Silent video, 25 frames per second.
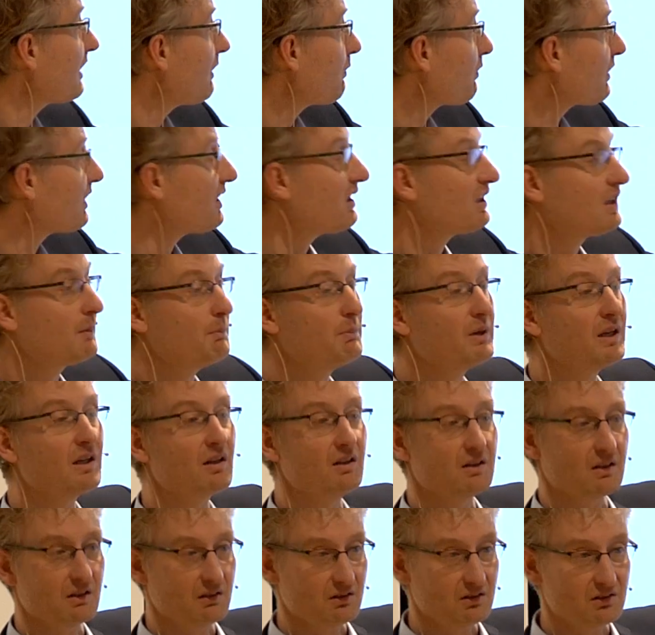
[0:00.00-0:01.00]
that were in the
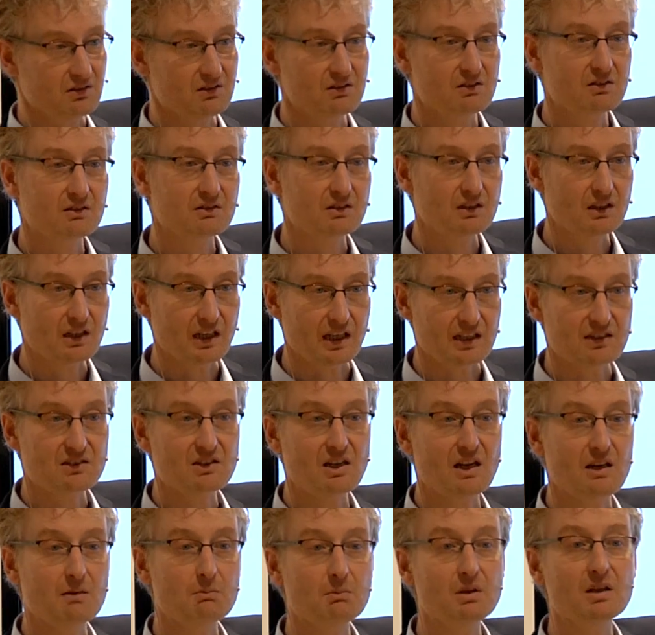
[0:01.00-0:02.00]
billions, like
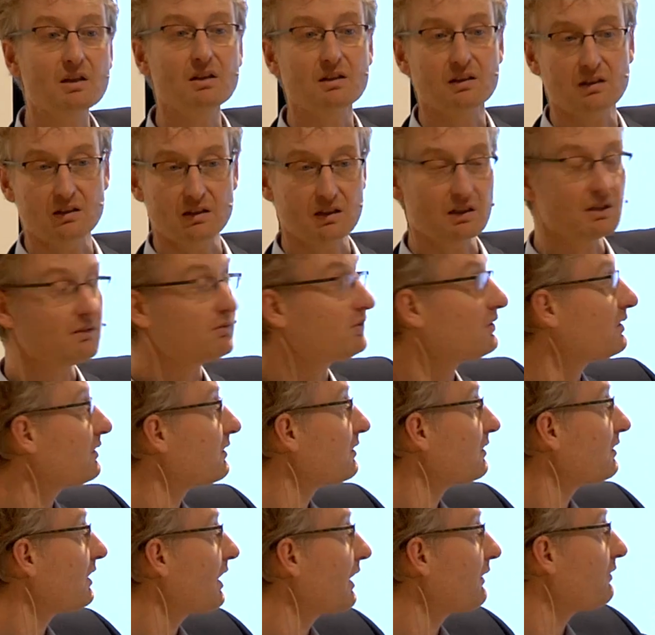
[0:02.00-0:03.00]
10 billion even.
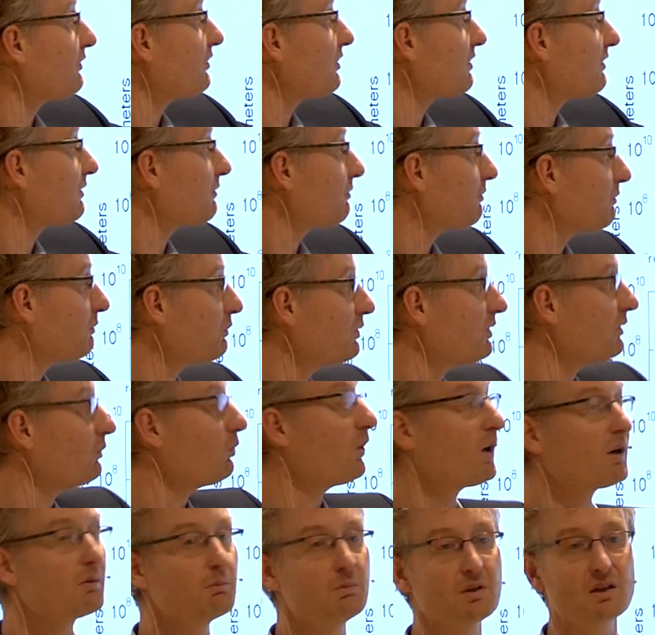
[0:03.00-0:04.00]
I've just put
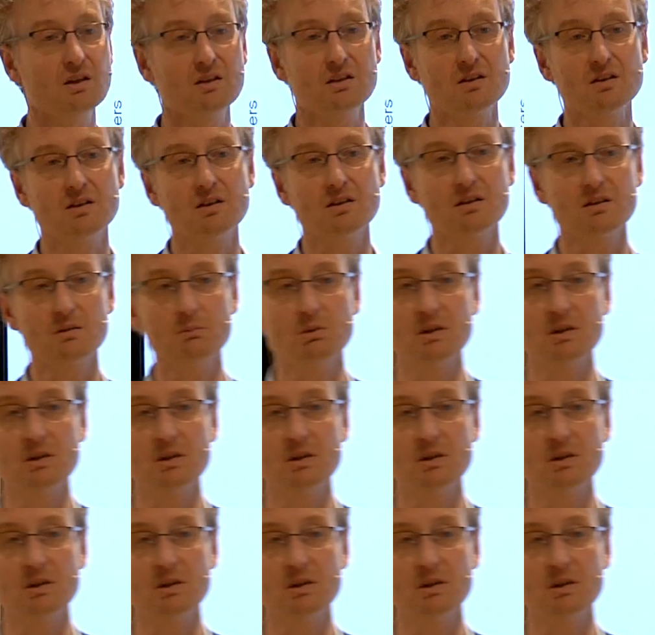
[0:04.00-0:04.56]
1 billion here